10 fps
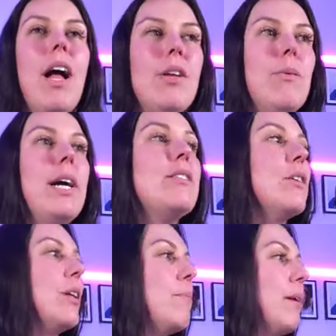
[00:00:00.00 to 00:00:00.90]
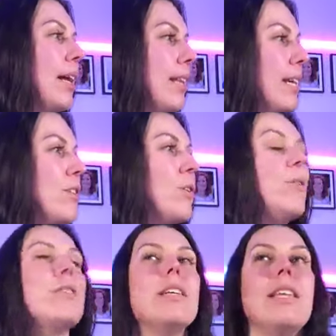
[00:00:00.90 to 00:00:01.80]
Otherwise, you're going to be like the
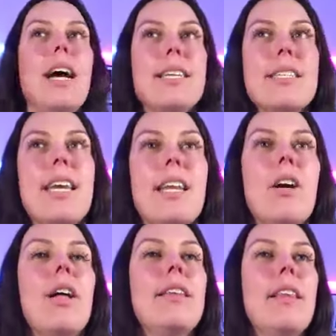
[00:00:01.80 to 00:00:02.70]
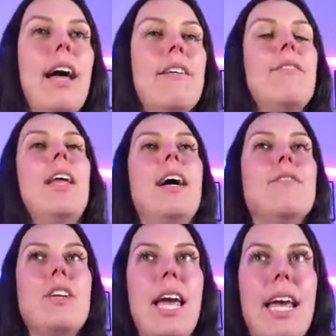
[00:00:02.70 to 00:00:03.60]
adults in the ice skating on the left that
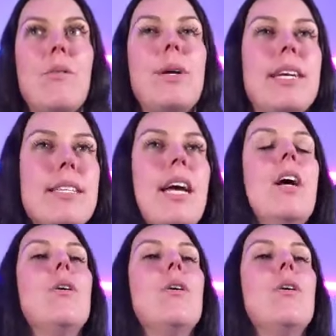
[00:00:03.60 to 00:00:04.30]
after eight weeks,